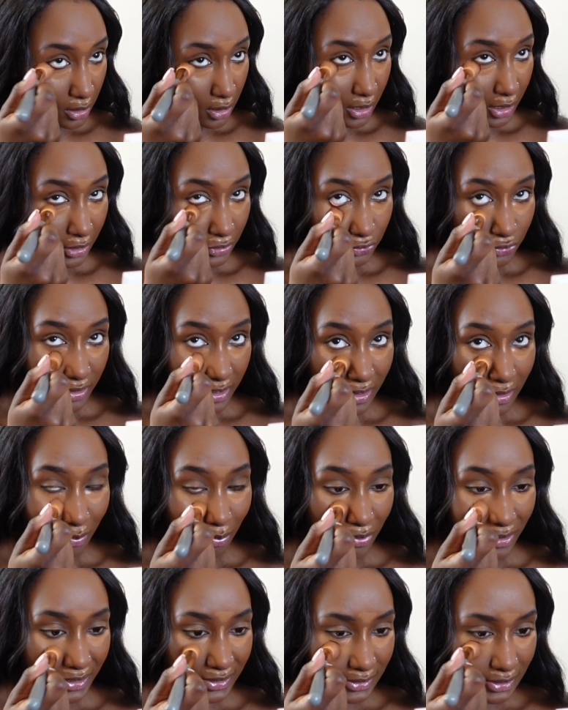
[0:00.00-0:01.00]
I try to
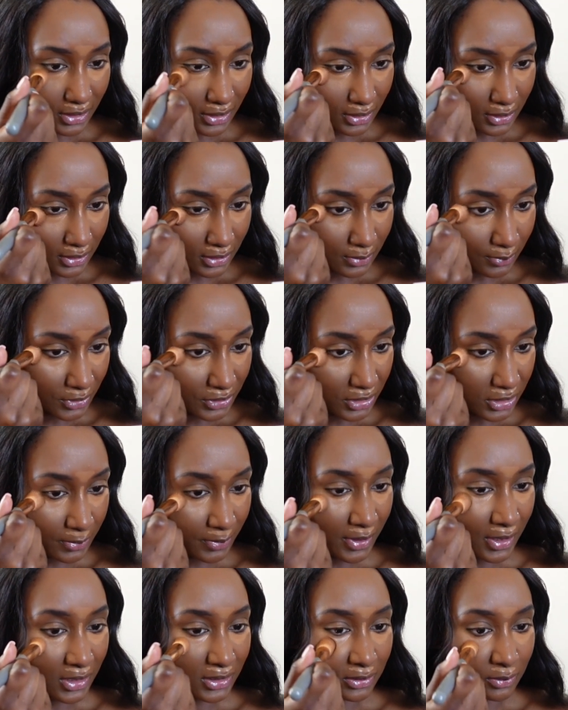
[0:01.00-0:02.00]
press it in as much as
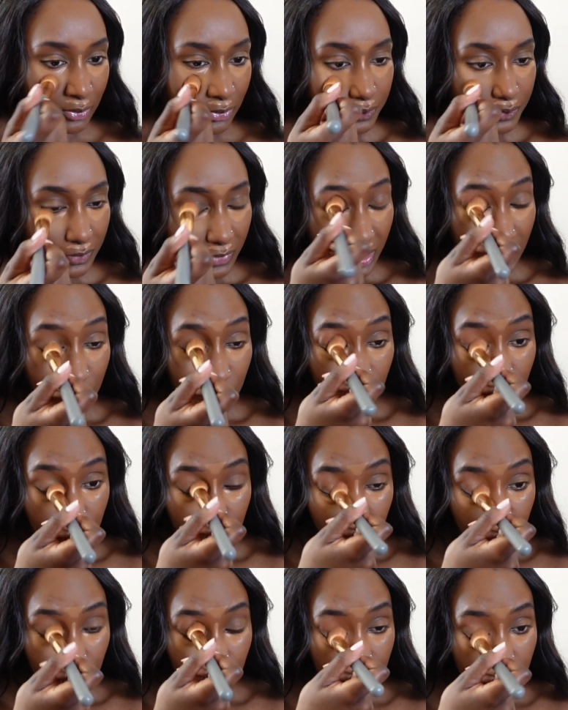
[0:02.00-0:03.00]
possible. I used
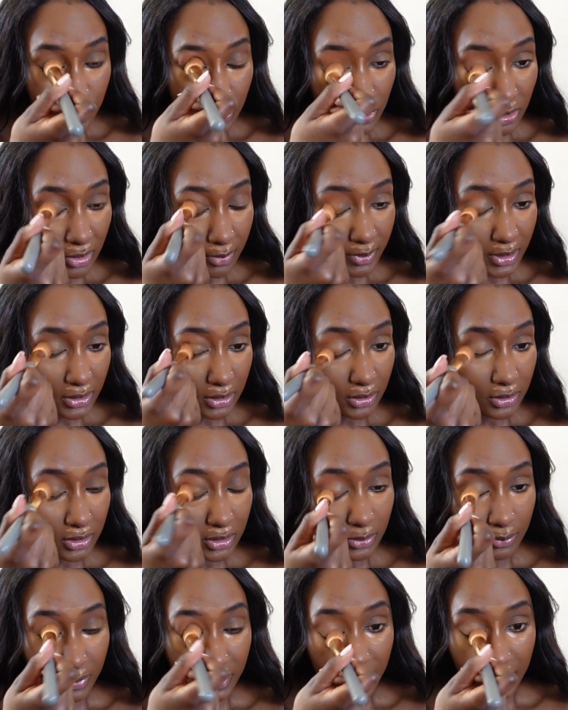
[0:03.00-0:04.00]
to use beauty
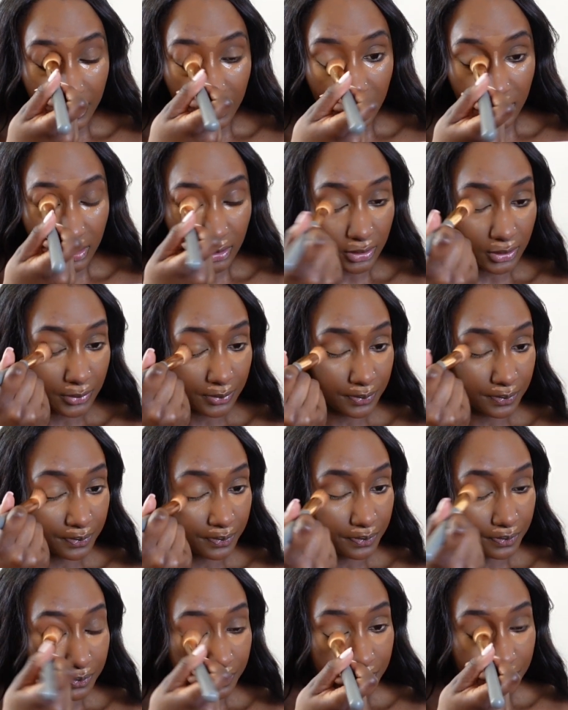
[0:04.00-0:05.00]
blenders, but I'm
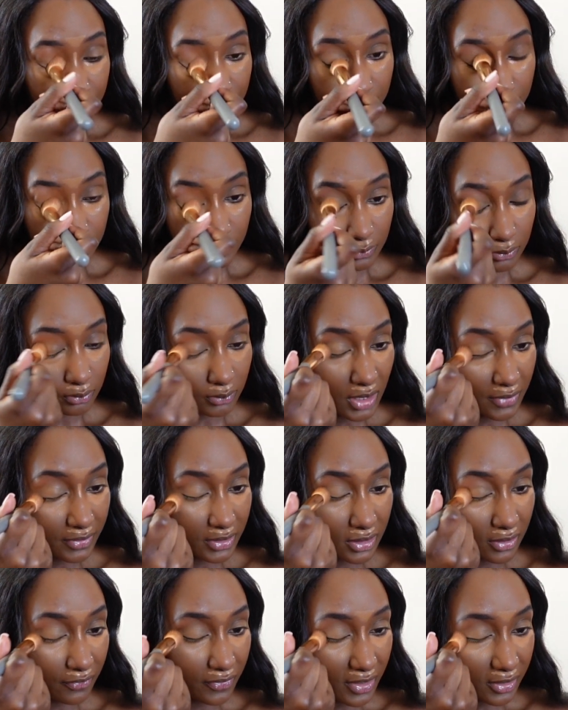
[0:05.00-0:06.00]
not
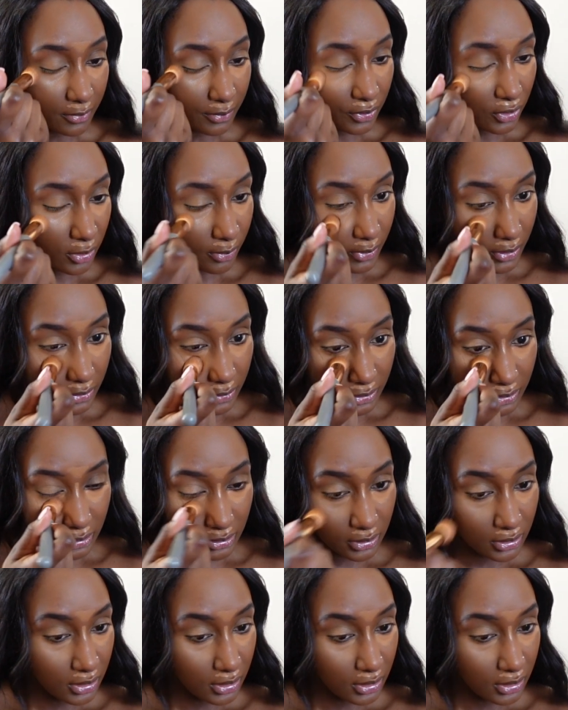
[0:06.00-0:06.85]
really a fan of beauty blenders.